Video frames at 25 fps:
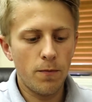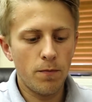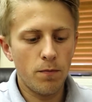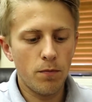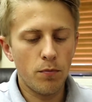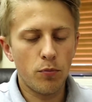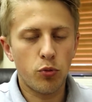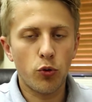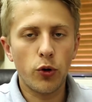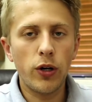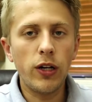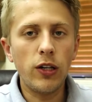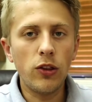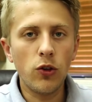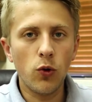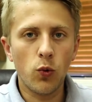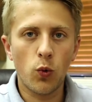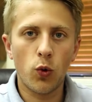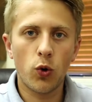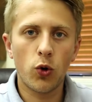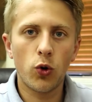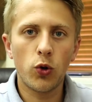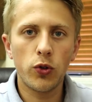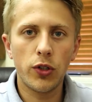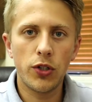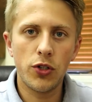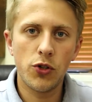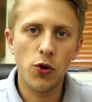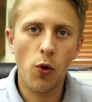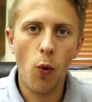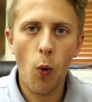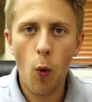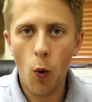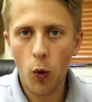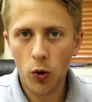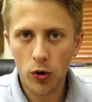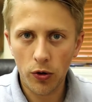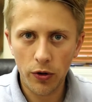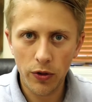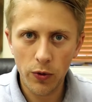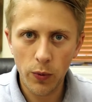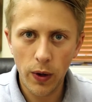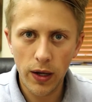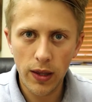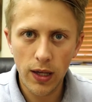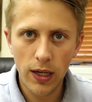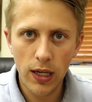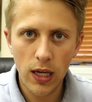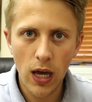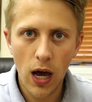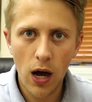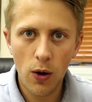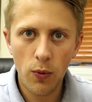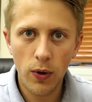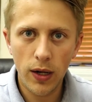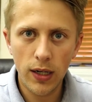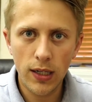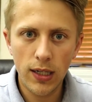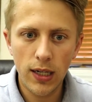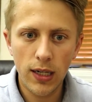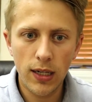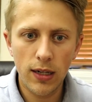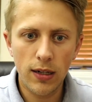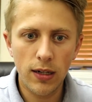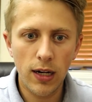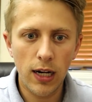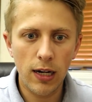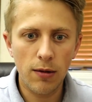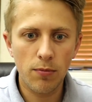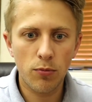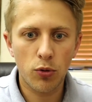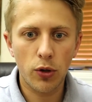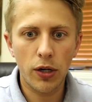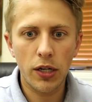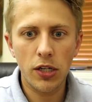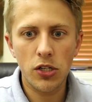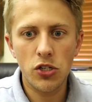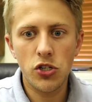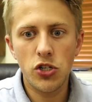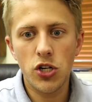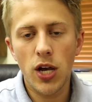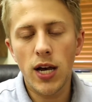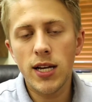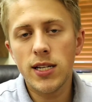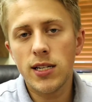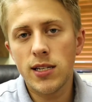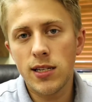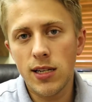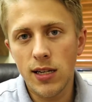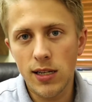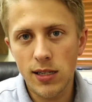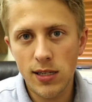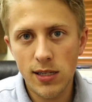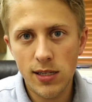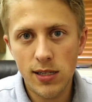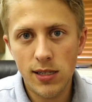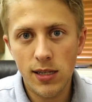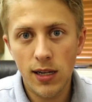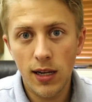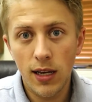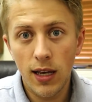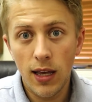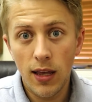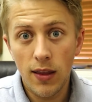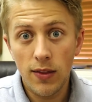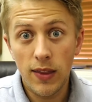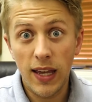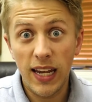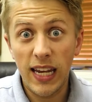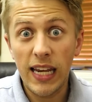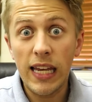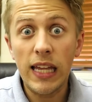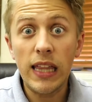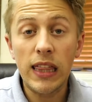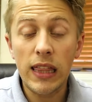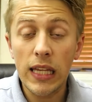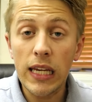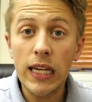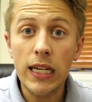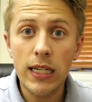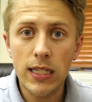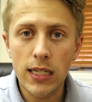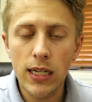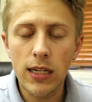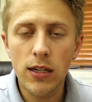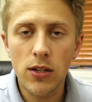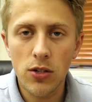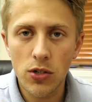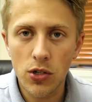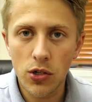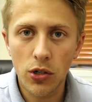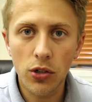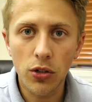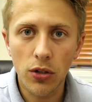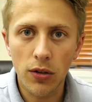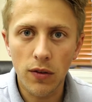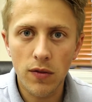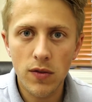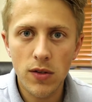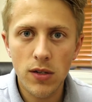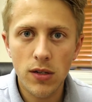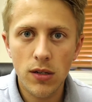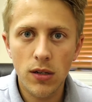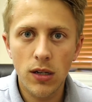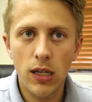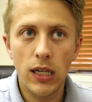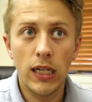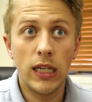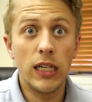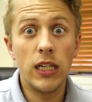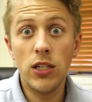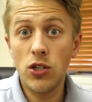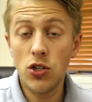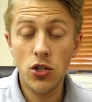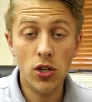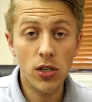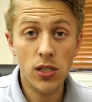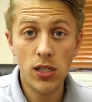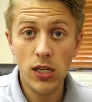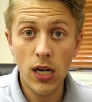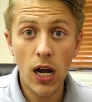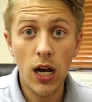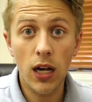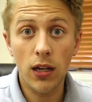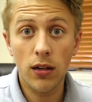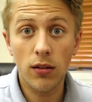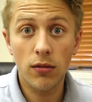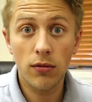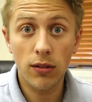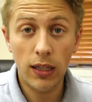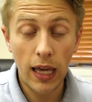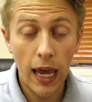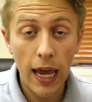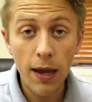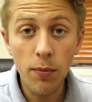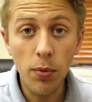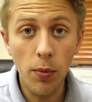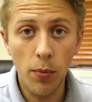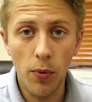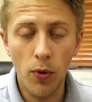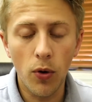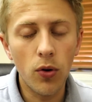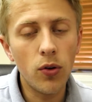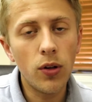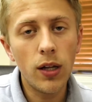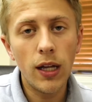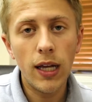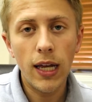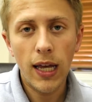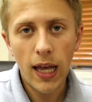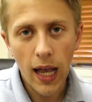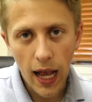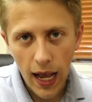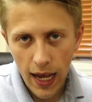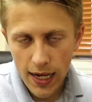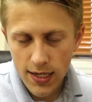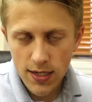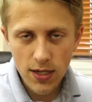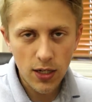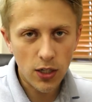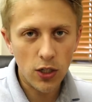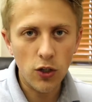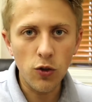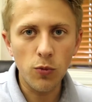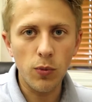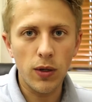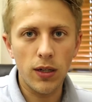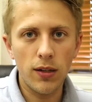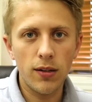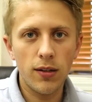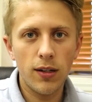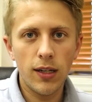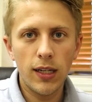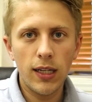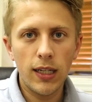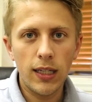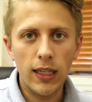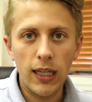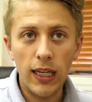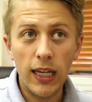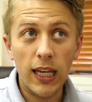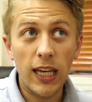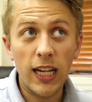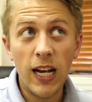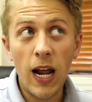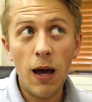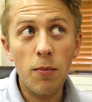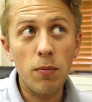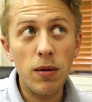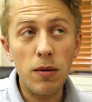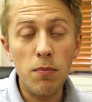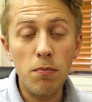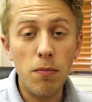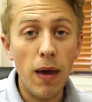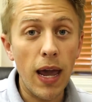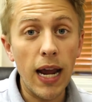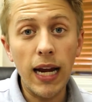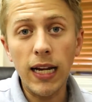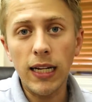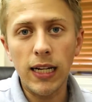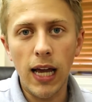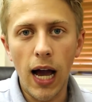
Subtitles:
bring the world into order the way that Yahweh did and bring justice that he thinks he deserves. He's just not capable. As a human, he cannot be made